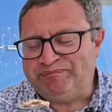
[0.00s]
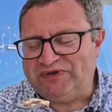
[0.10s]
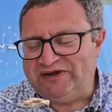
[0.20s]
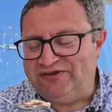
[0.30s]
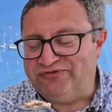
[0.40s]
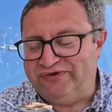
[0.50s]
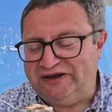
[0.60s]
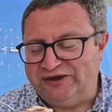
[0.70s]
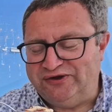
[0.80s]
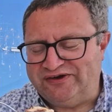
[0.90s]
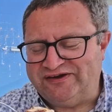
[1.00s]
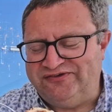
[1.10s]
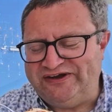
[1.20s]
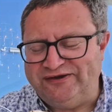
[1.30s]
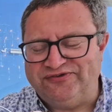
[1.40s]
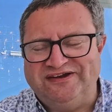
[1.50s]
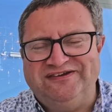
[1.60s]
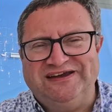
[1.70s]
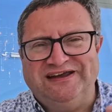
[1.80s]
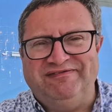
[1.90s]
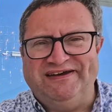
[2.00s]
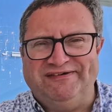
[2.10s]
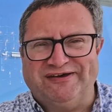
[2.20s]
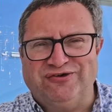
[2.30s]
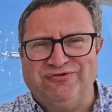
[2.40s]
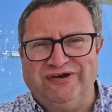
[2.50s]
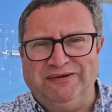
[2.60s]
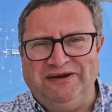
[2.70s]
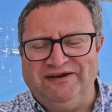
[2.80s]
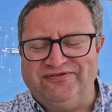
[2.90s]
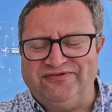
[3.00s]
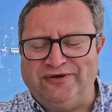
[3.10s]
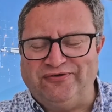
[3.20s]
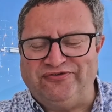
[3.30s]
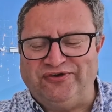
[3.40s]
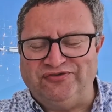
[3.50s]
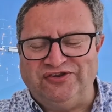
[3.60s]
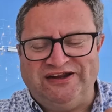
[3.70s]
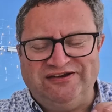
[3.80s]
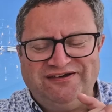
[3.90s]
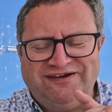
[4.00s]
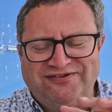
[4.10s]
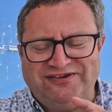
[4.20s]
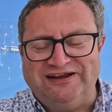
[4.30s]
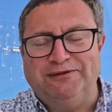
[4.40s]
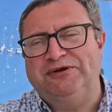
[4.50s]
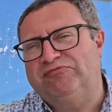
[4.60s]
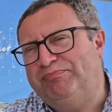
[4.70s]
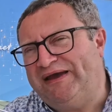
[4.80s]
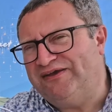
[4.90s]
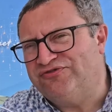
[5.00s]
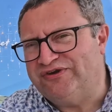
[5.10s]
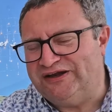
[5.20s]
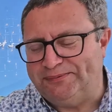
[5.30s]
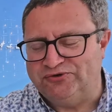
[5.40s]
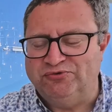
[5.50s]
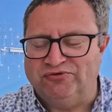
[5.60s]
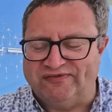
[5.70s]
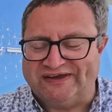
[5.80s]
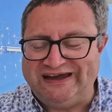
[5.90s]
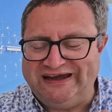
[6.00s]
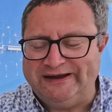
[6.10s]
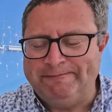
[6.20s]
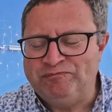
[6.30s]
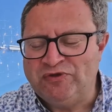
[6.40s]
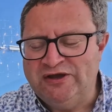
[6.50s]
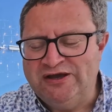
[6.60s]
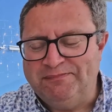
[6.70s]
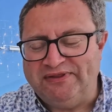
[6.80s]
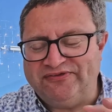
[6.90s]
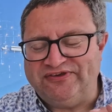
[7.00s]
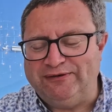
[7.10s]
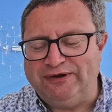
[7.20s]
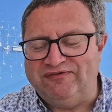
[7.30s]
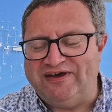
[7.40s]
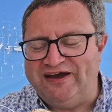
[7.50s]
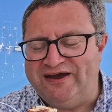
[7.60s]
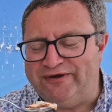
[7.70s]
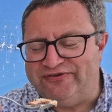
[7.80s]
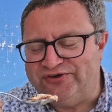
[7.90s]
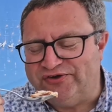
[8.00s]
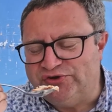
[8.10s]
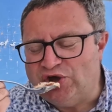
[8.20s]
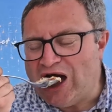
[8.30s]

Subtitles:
And it's really good, I can tell you, as I dig in there, the creaminess is so soft, and then just a little bit of pastry at the bottom, or rather cake, but that's equally very soft.